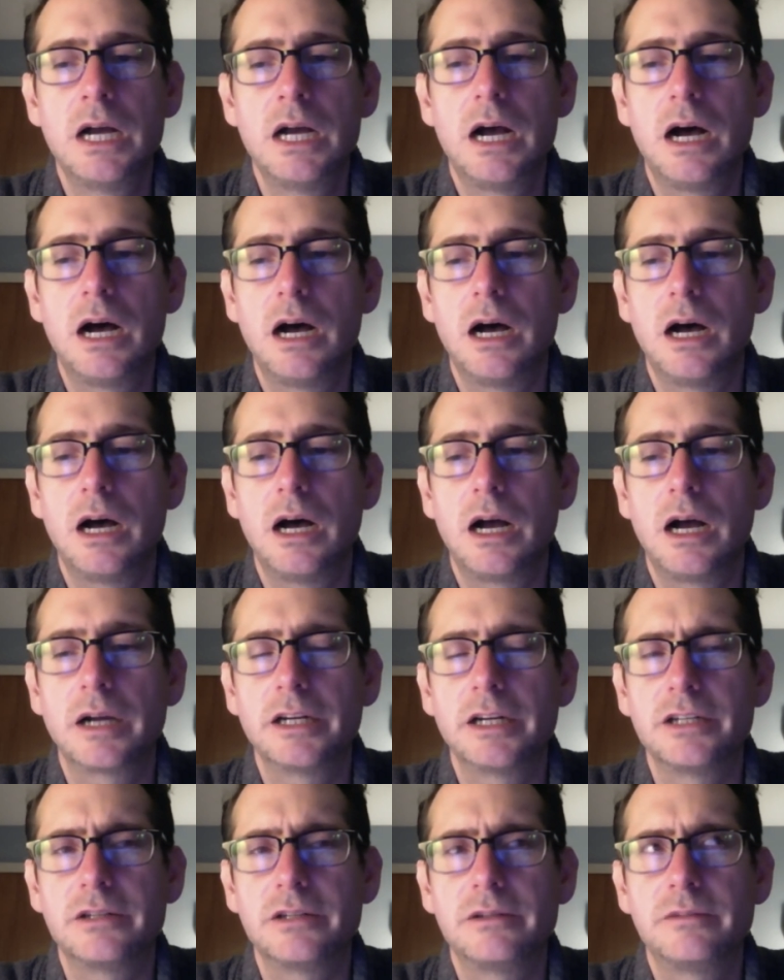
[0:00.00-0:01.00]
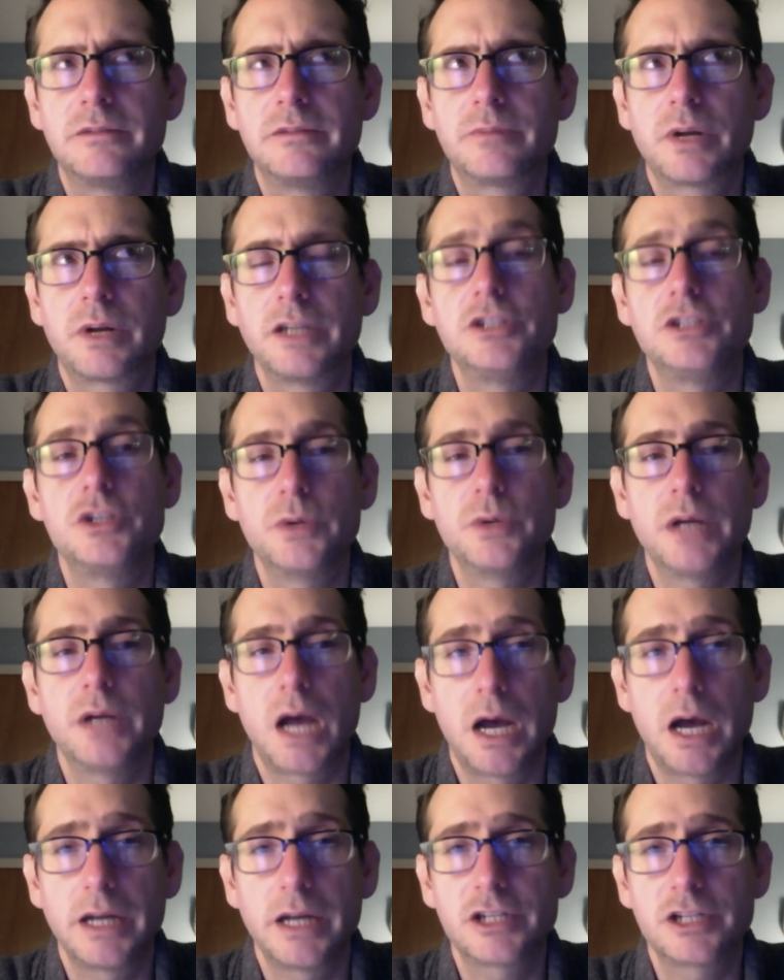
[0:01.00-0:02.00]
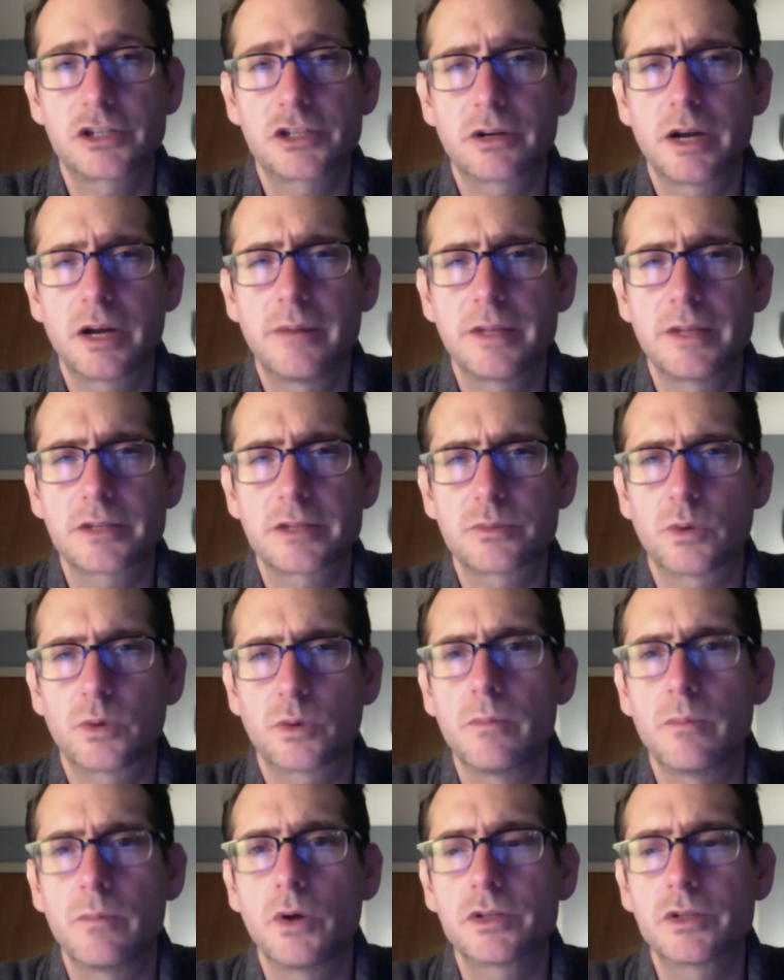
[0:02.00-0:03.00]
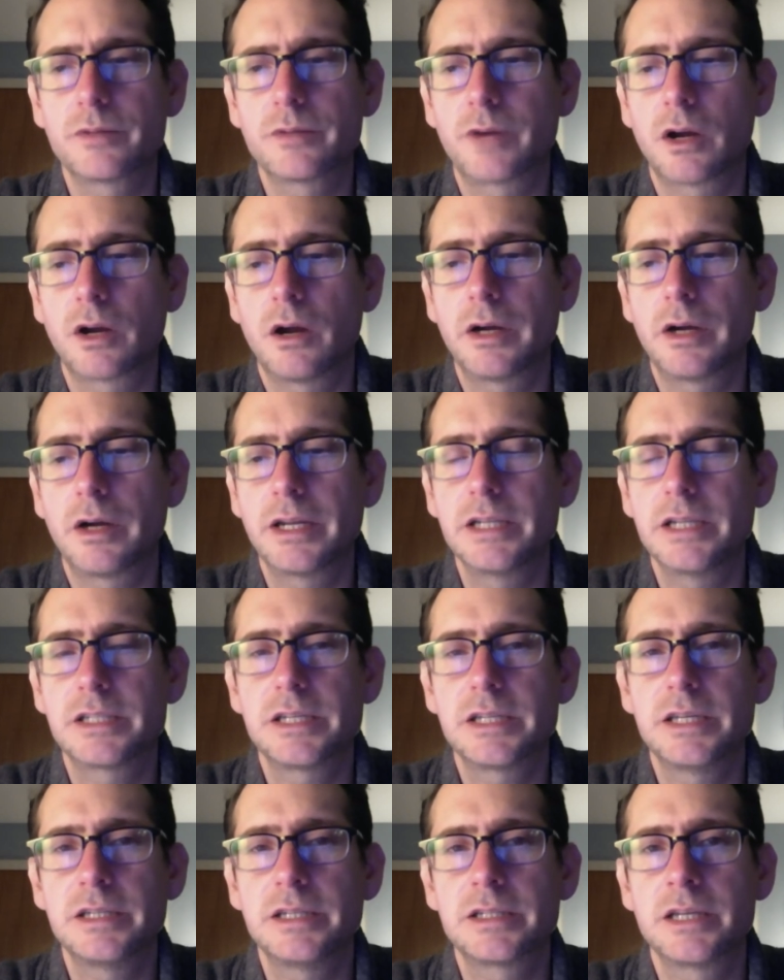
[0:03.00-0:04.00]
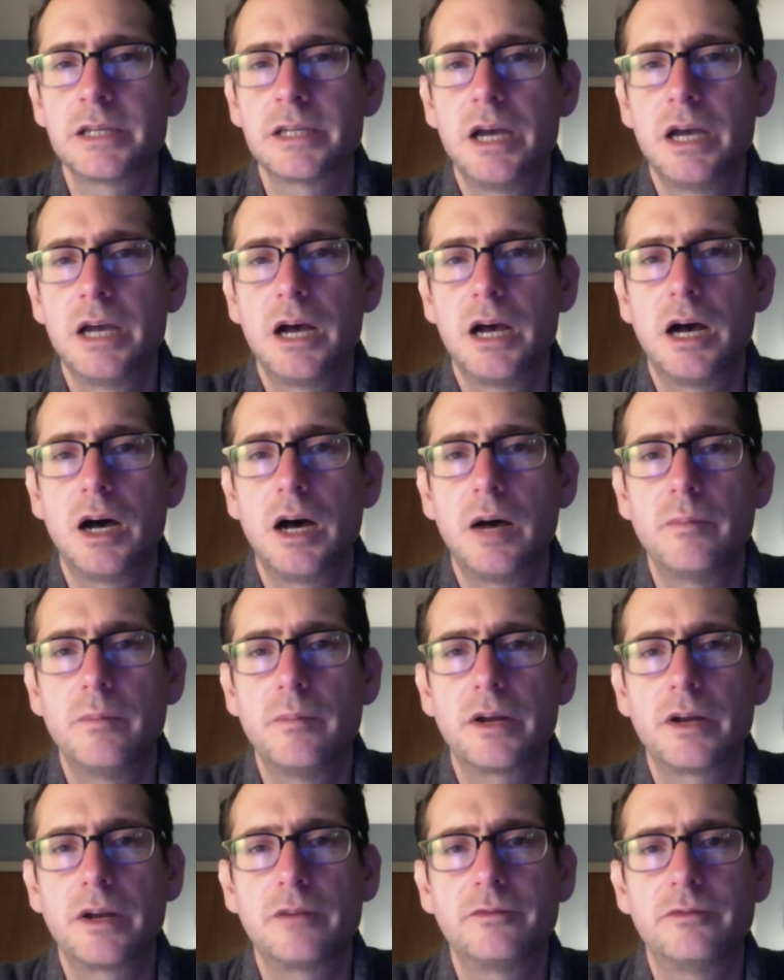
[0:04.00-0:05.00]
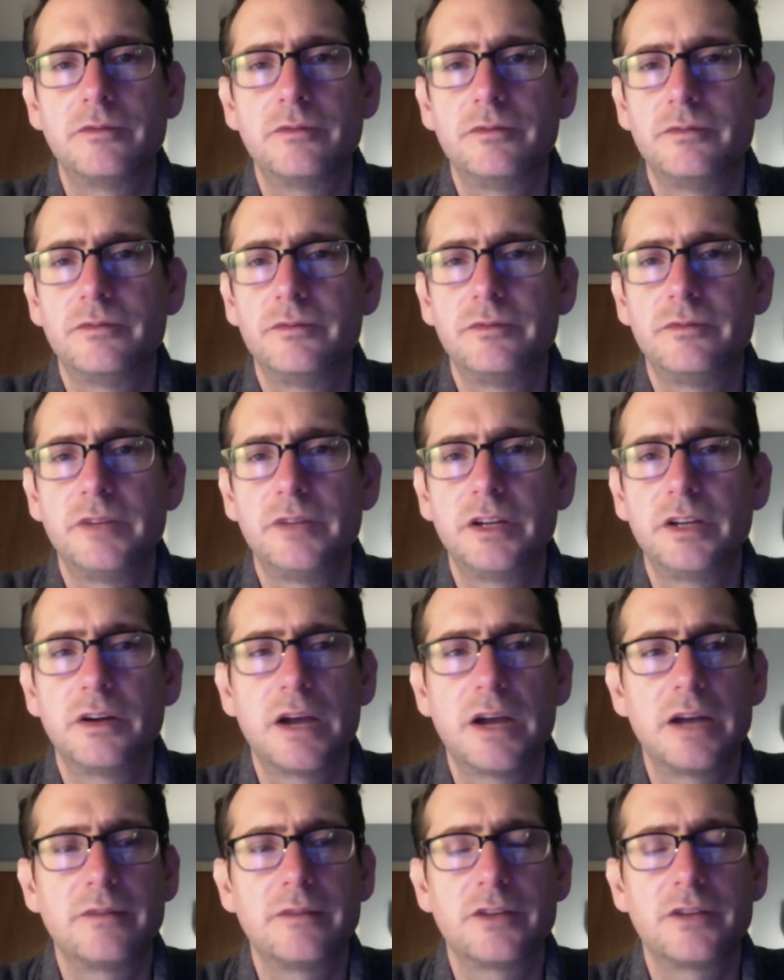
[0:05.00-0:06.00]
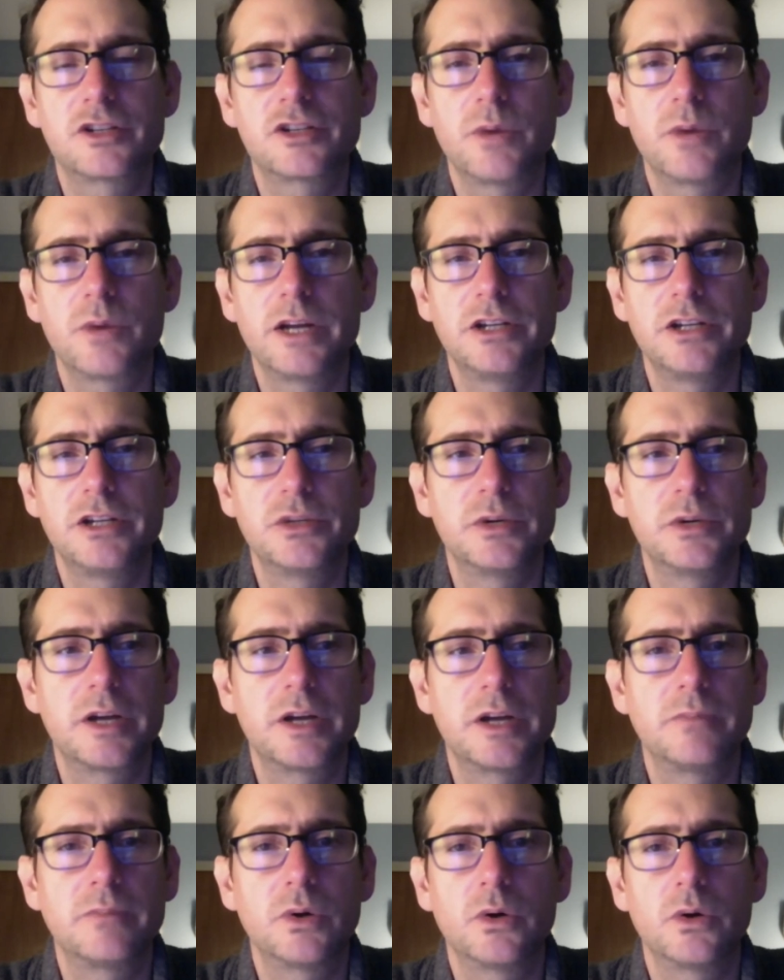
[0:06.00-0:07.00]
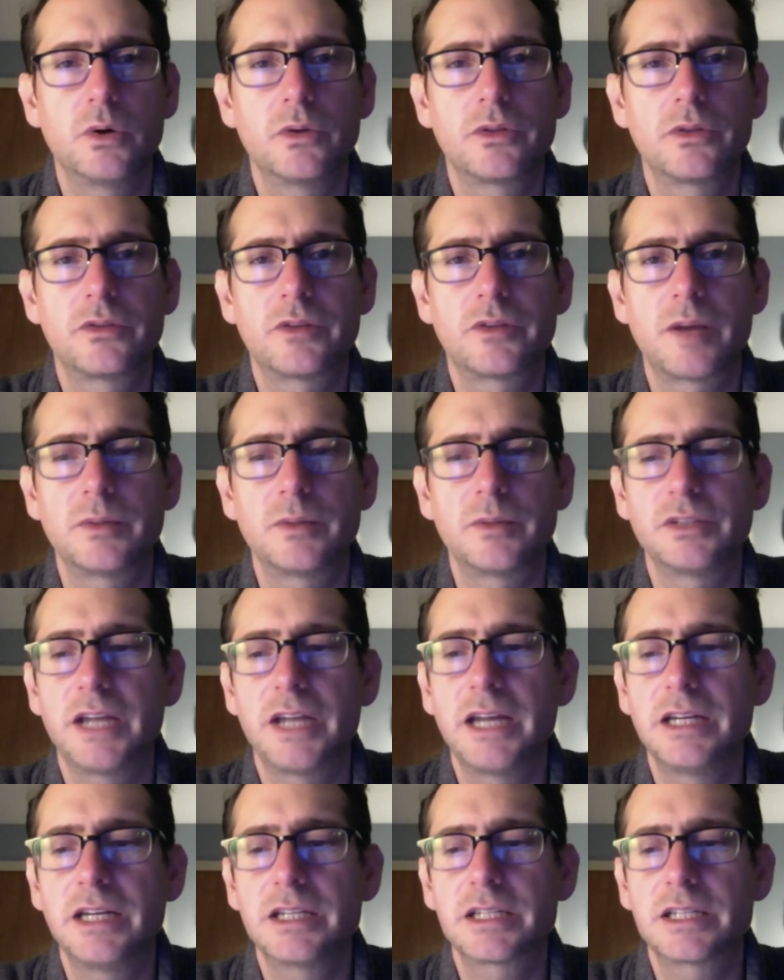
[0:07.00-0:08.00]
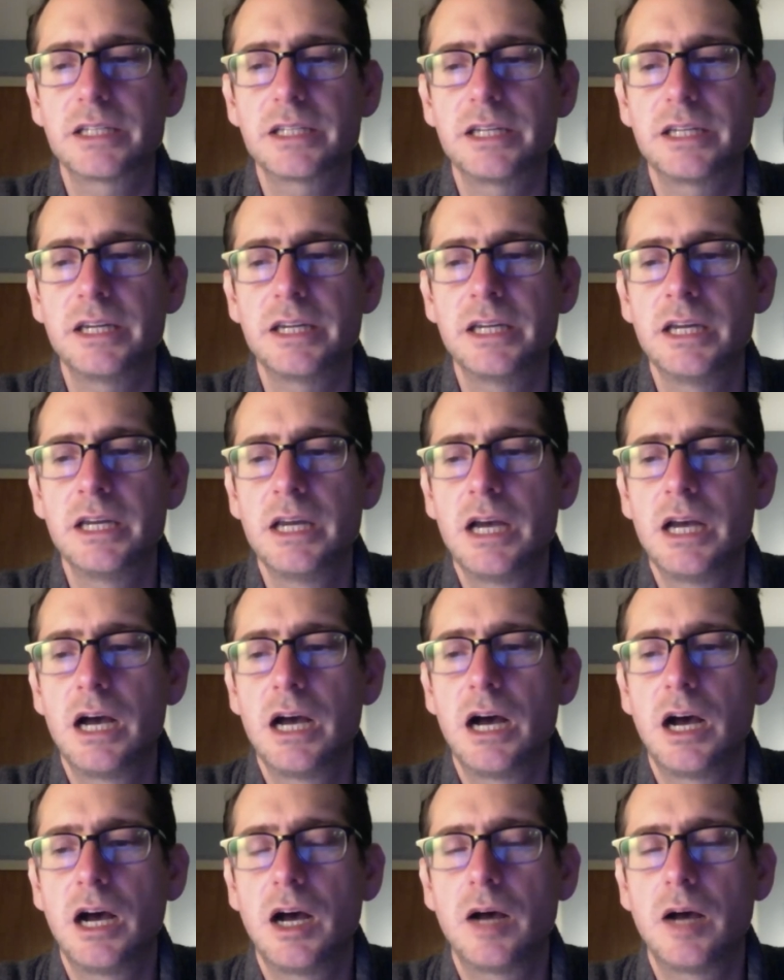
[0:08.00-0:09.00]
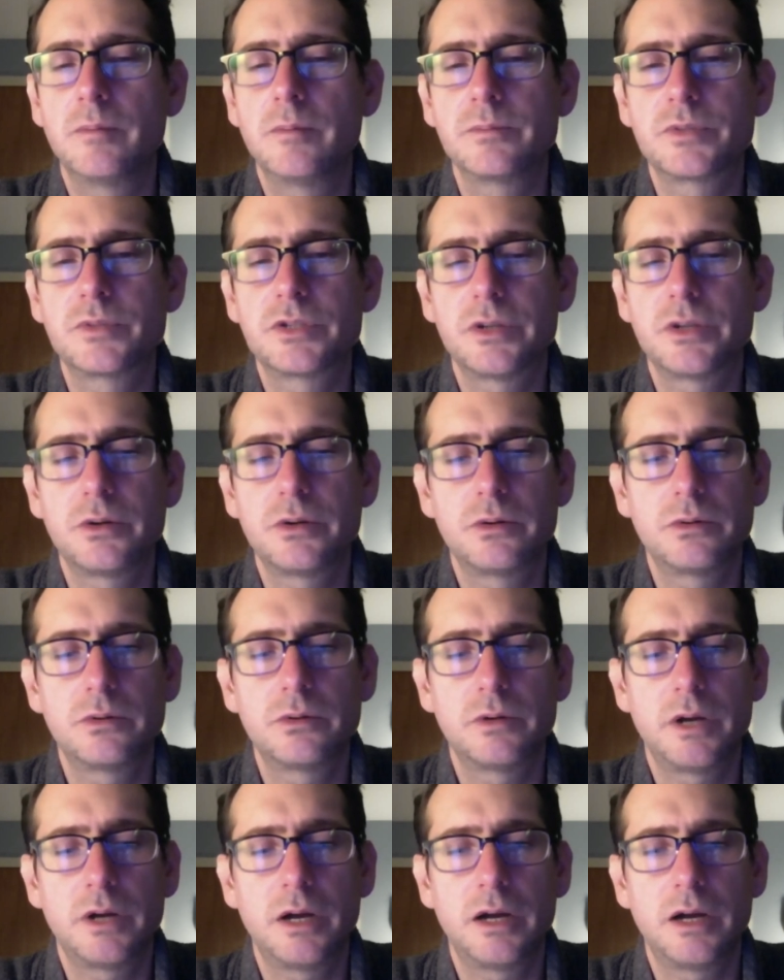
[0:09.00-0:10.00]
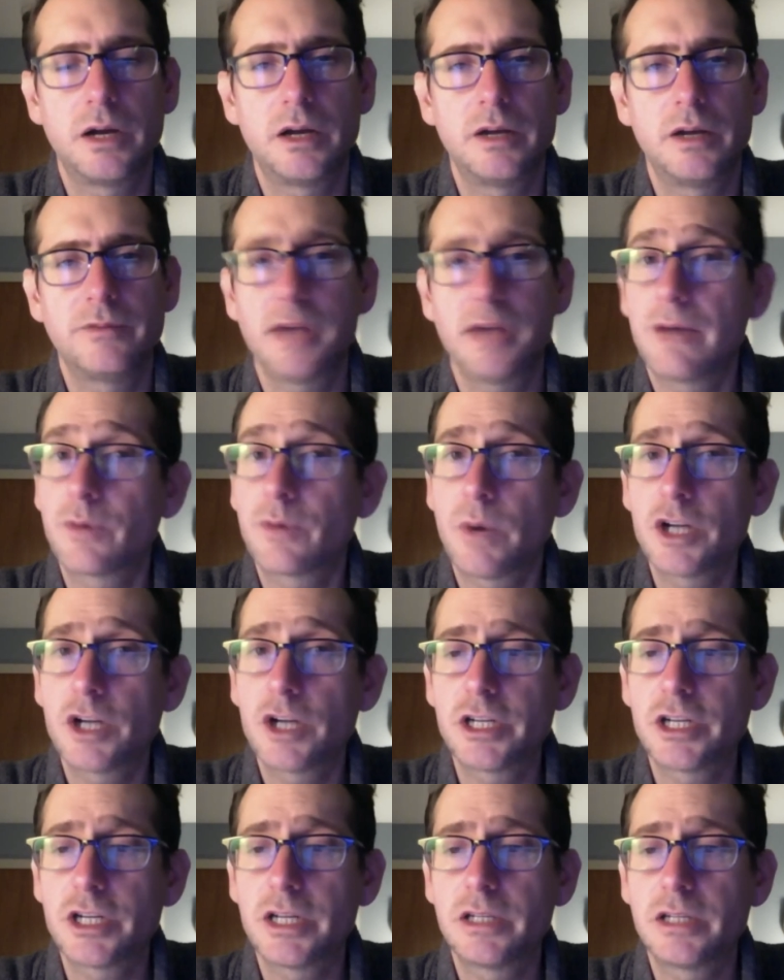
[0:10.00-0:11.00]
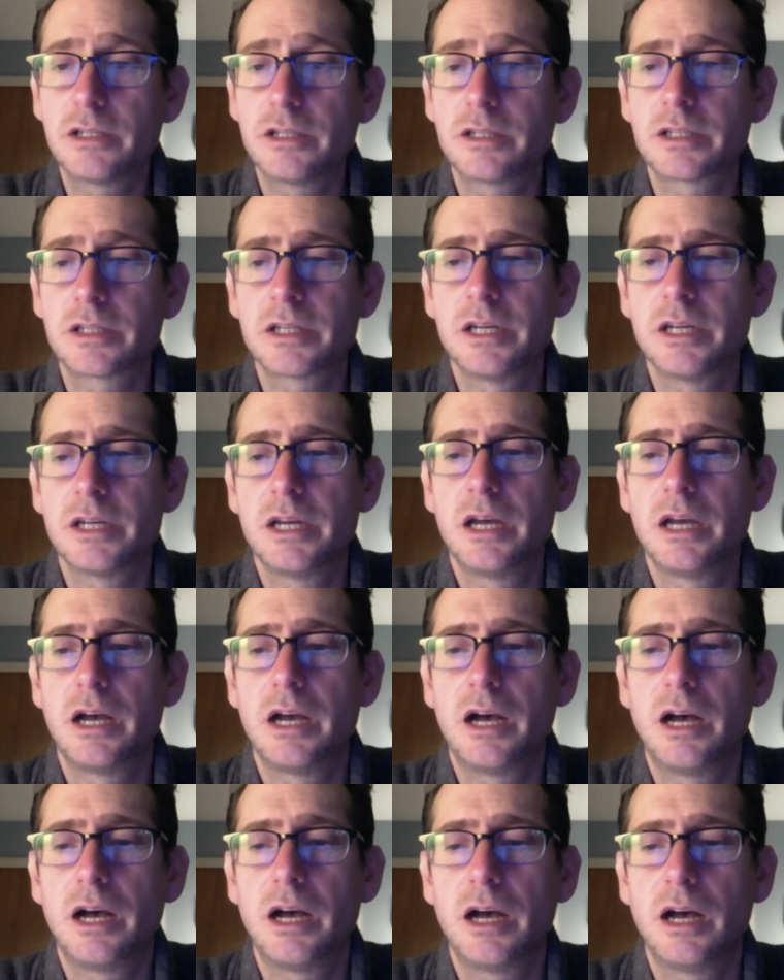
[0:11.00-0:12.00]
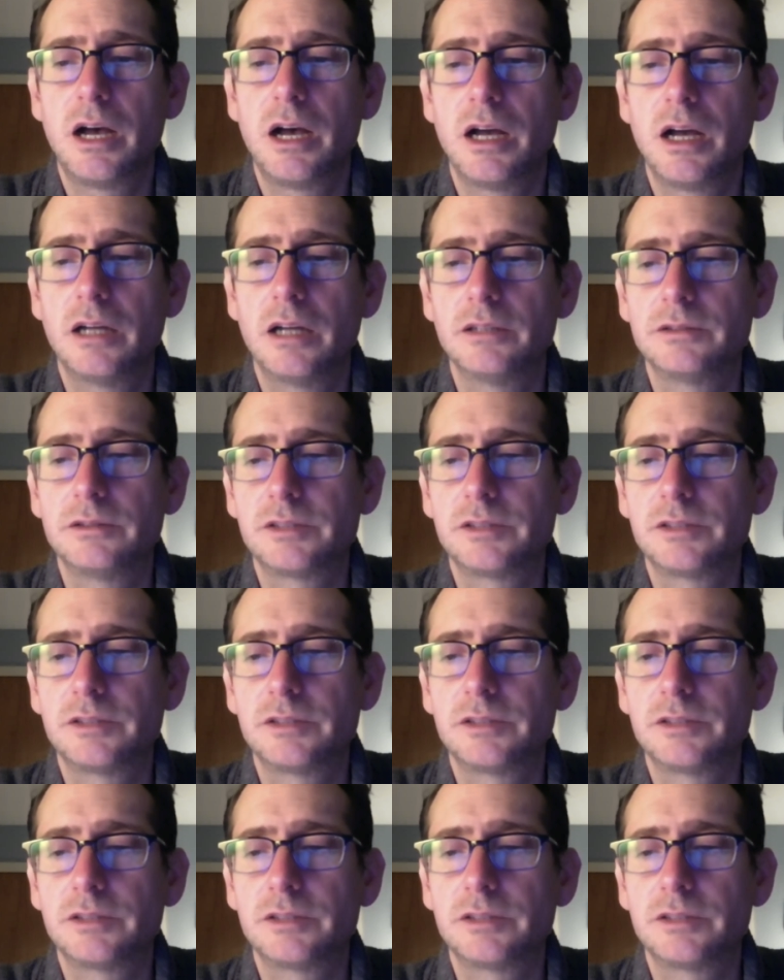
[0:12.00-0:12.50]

Uh, I'm gonna probably do it on Instagram. That's where most of our audience is. Um, but I'll figure out if there's a way to do it on both simultaneously. Um, so uh, if you have questions uh,